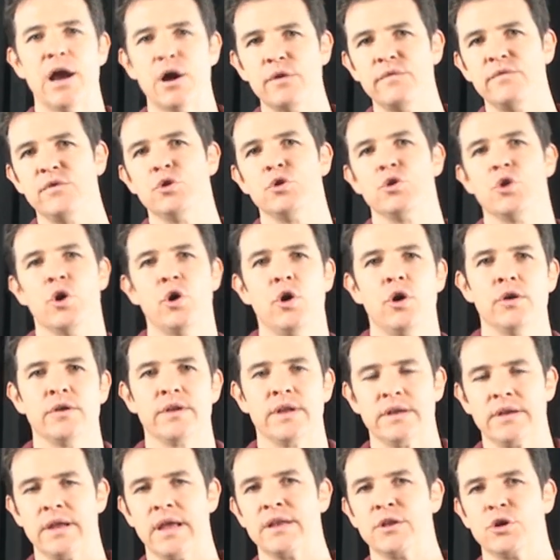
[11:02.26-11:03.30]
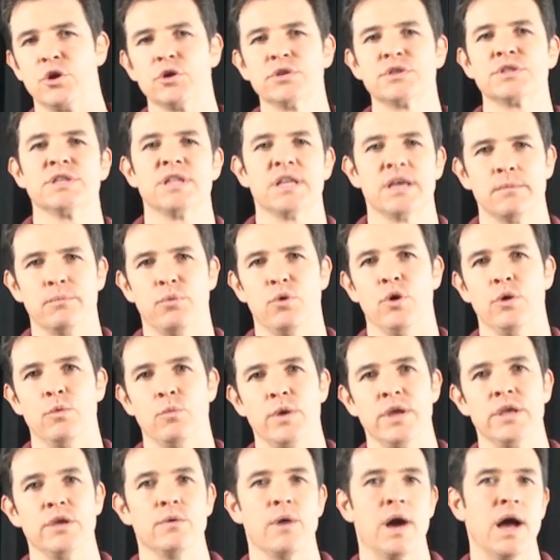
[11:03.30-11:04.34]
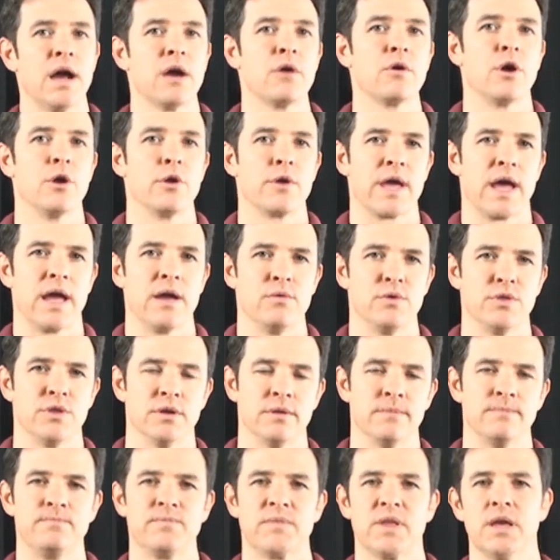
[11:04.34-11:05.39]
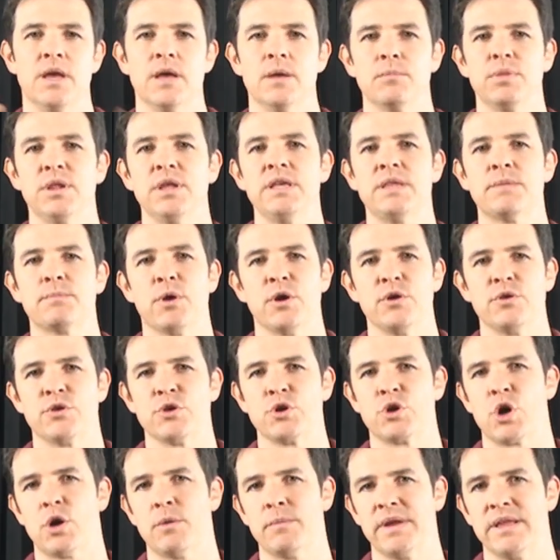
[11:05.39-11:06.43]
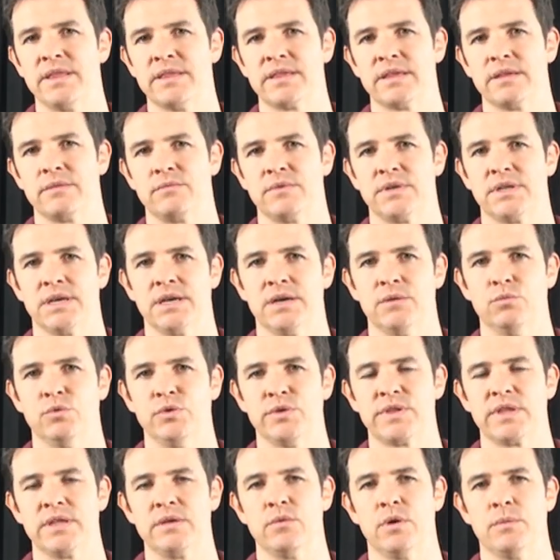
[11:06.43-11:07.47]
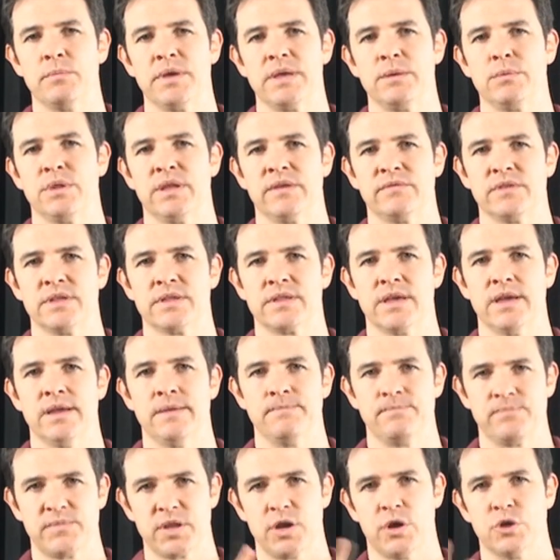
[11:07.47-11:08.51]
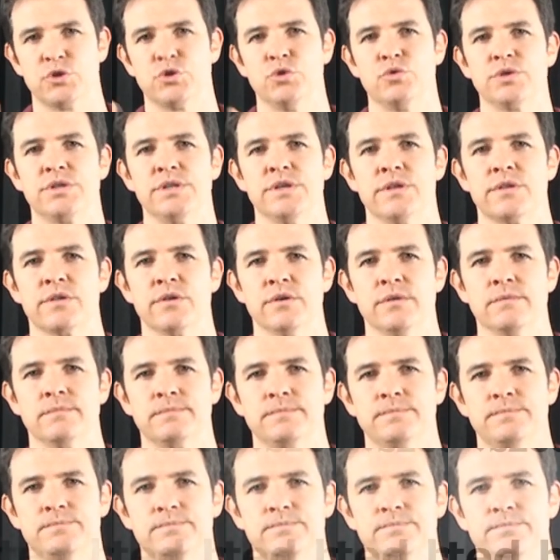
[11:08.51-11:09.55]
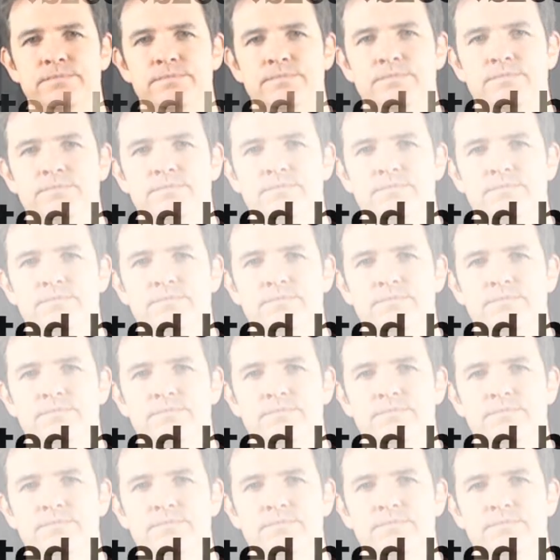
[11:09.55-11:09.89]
How have you gone and got to that point where you are okay with it? Please post your comments and we'll see what people have to say. I'll talk to you soon.